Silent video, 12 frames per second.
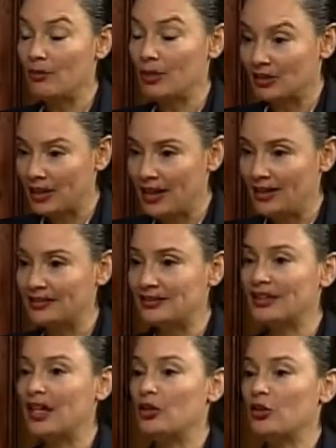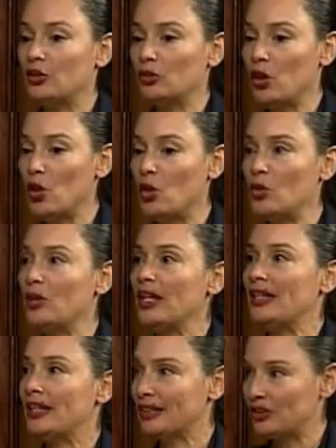less, your loan
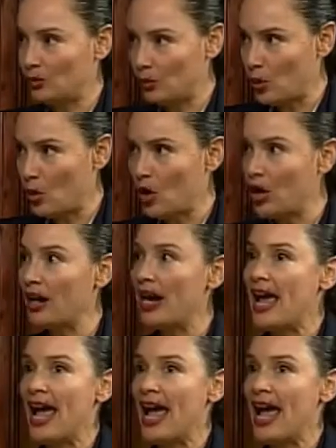gets more,